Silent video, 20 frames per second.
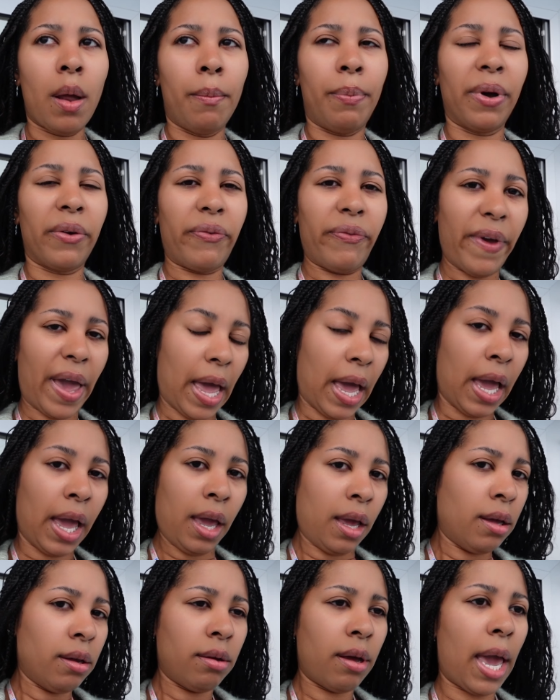
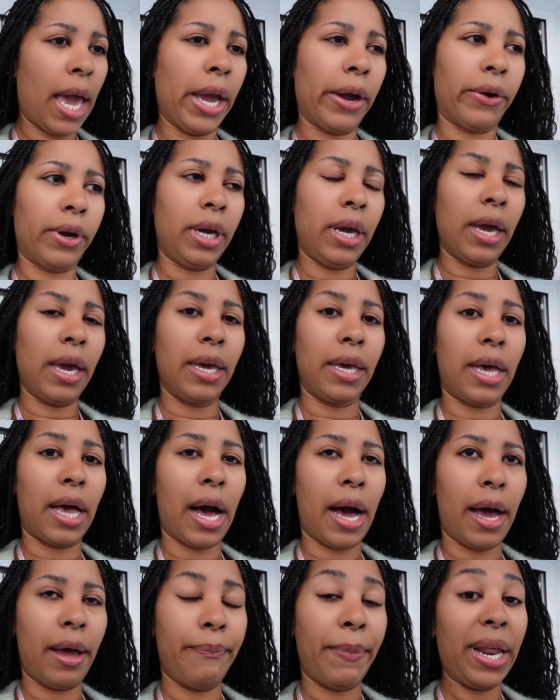buffet area, and
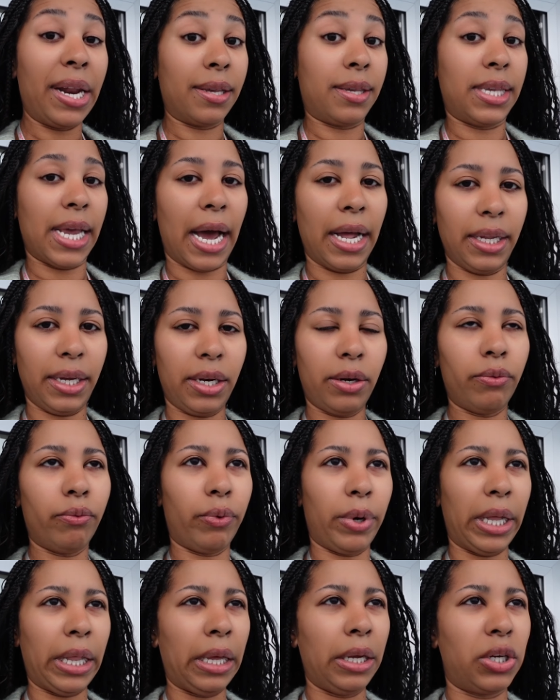made a salad,
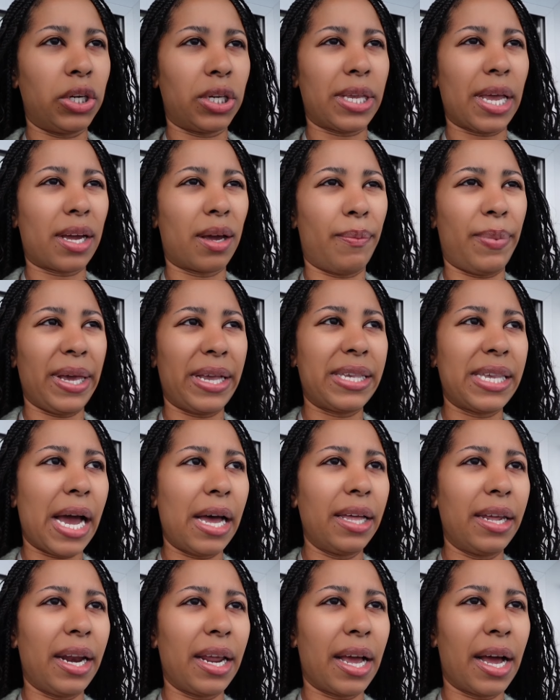really, just like a big
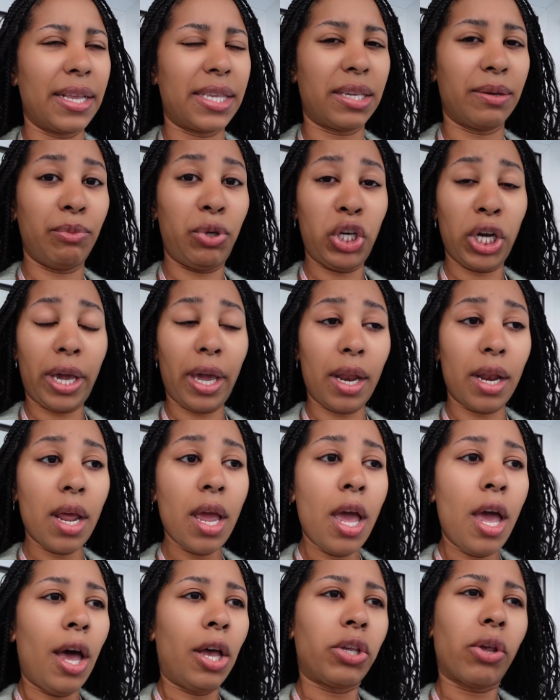salad, and got some chicken.
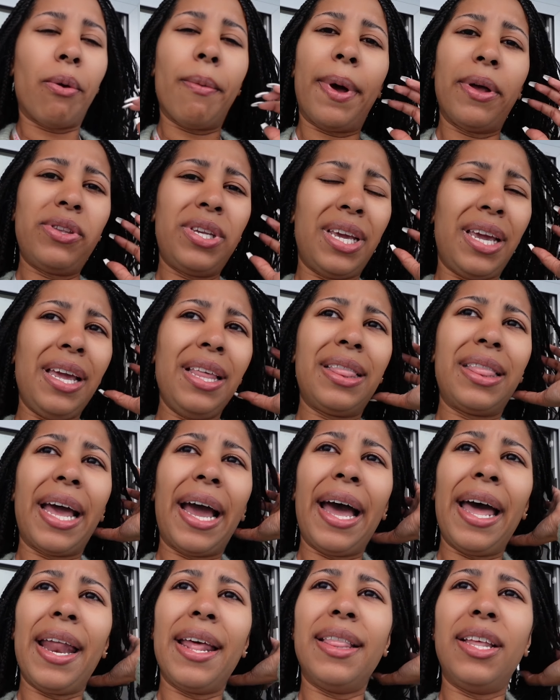So I'm about to eat
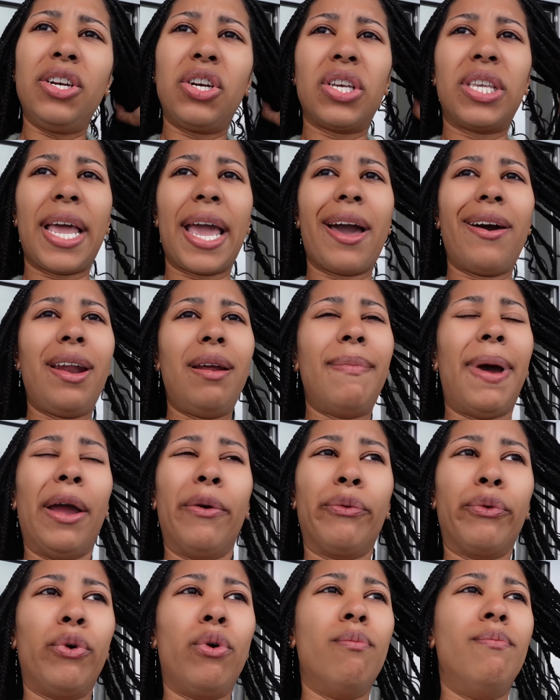that and then just hang out in my
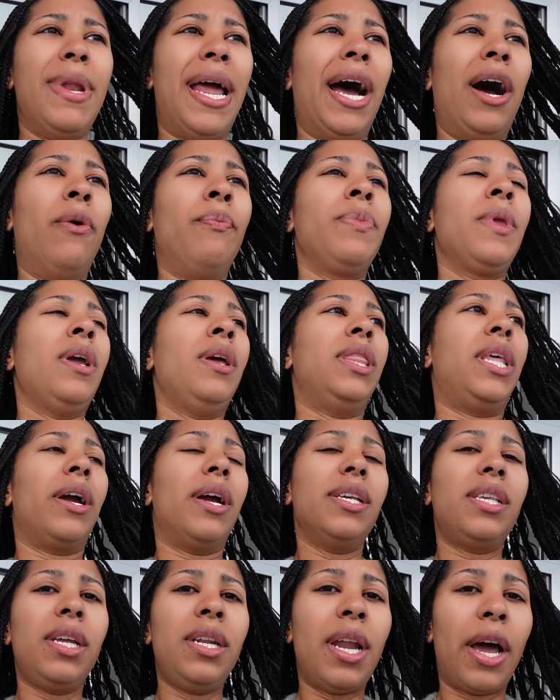room. Now, there
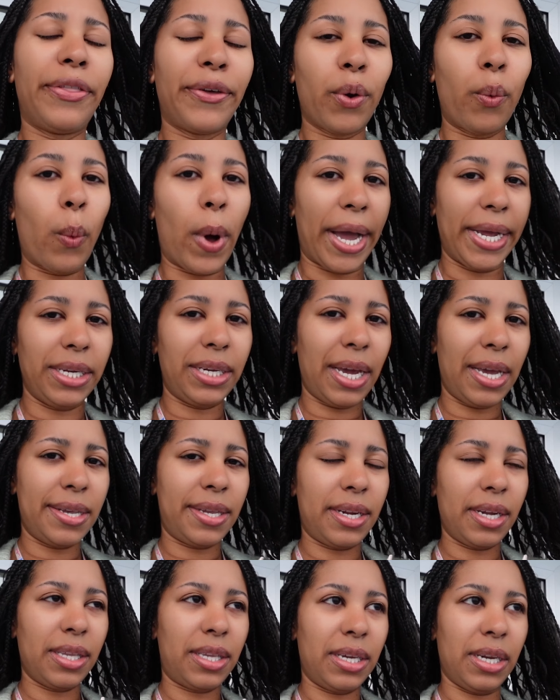is another wine
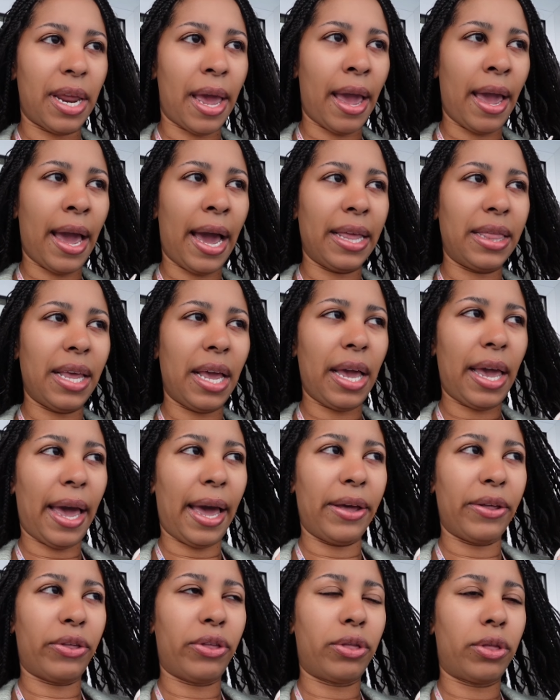tasting today, I think
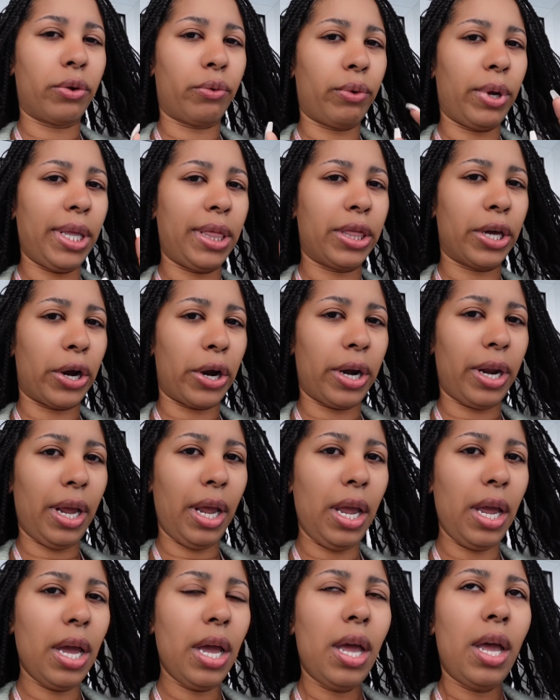at
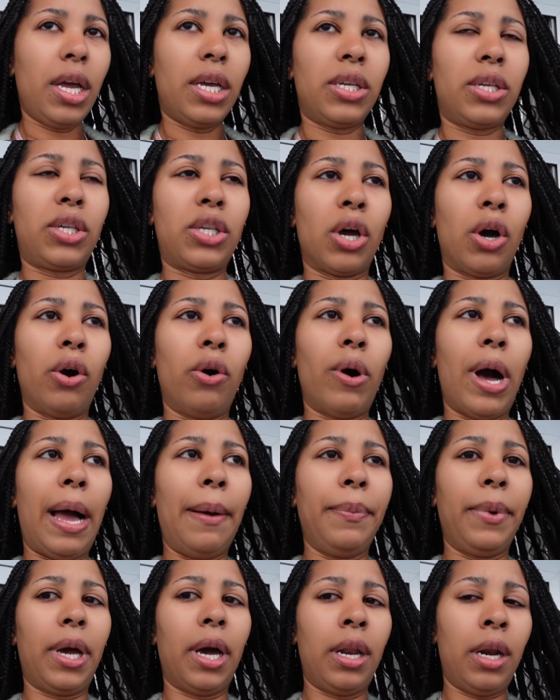3:30. So
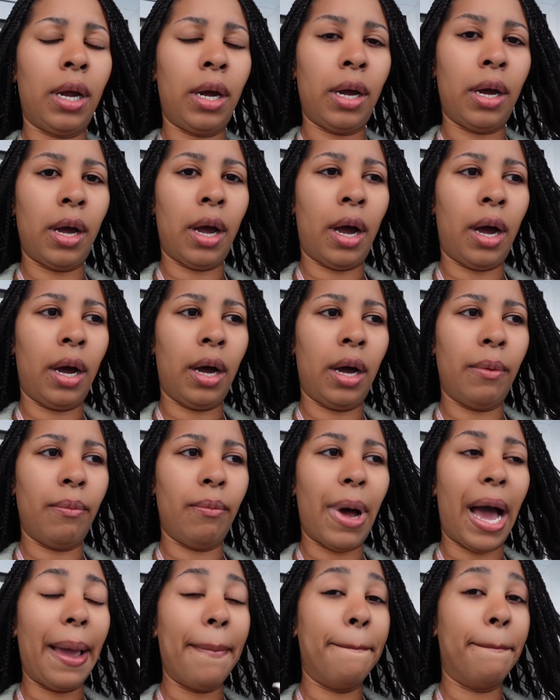I'm gonna,
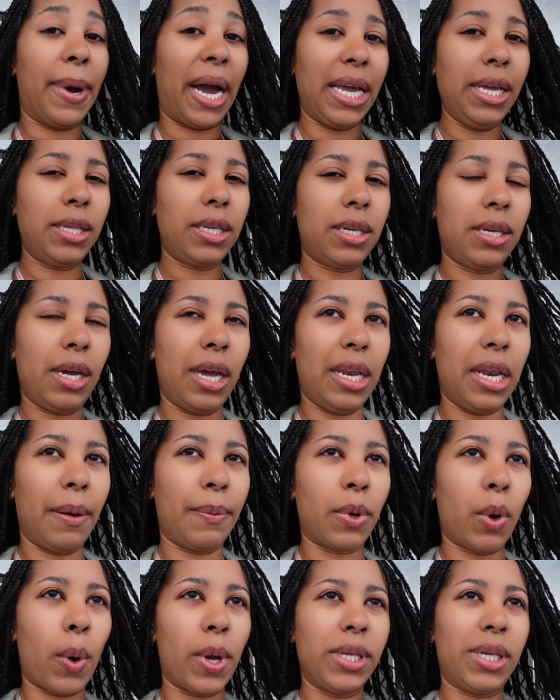I might end
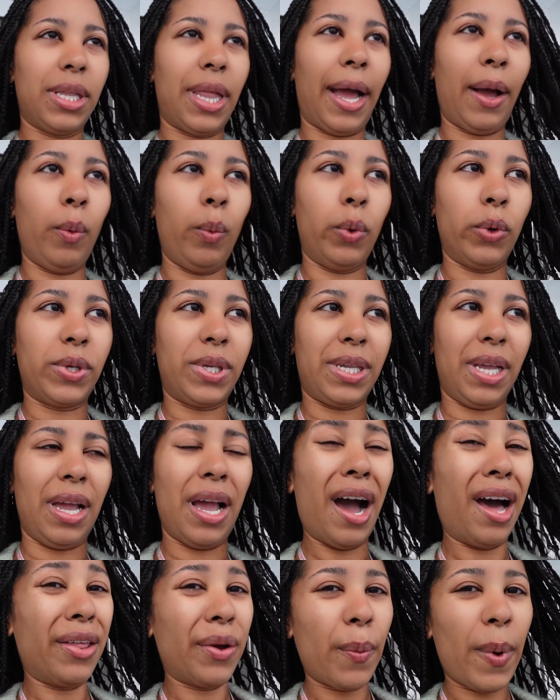up going to that. We'll
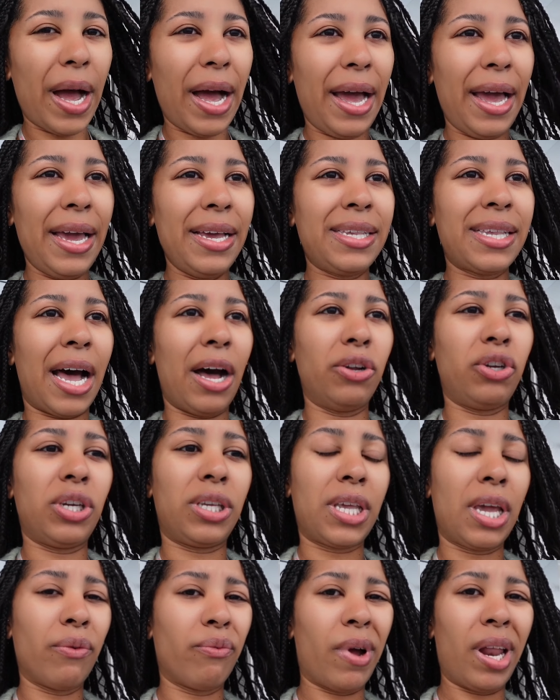see. Otherwise, I'll
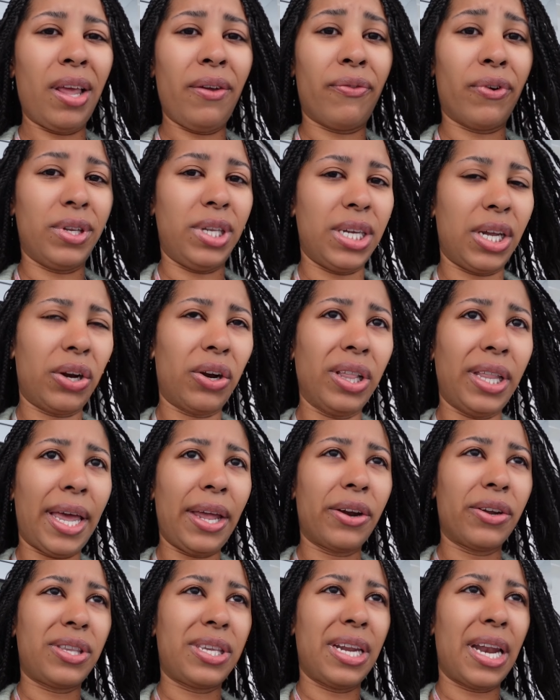just get ready for dinner
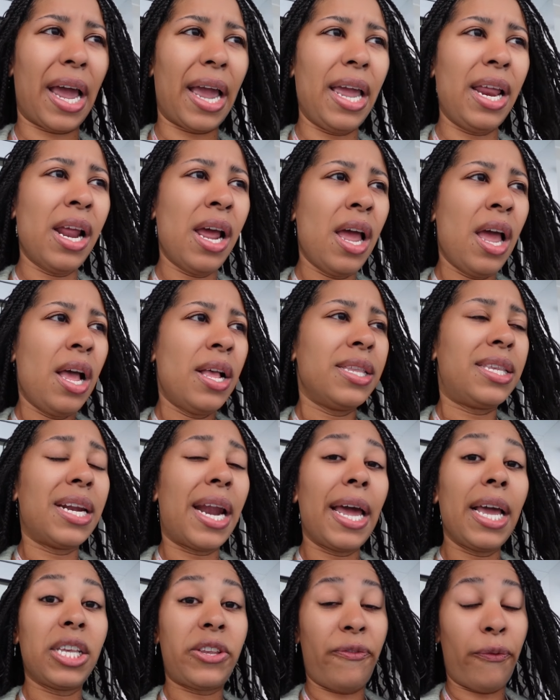later tonight.
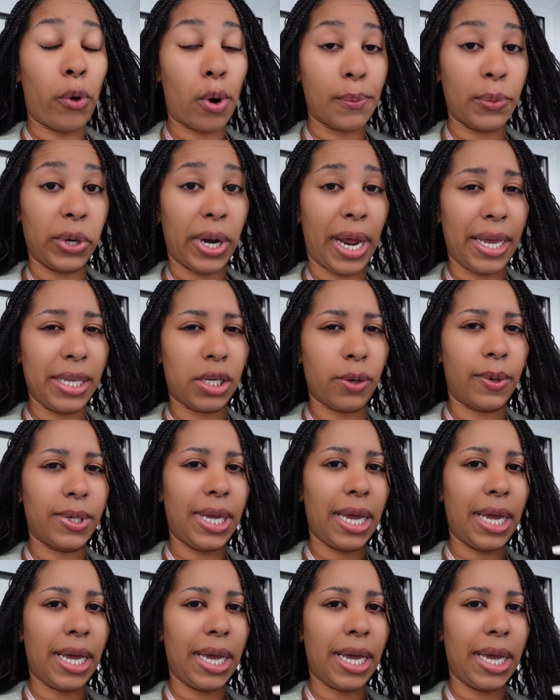Tonight is formal night, so we're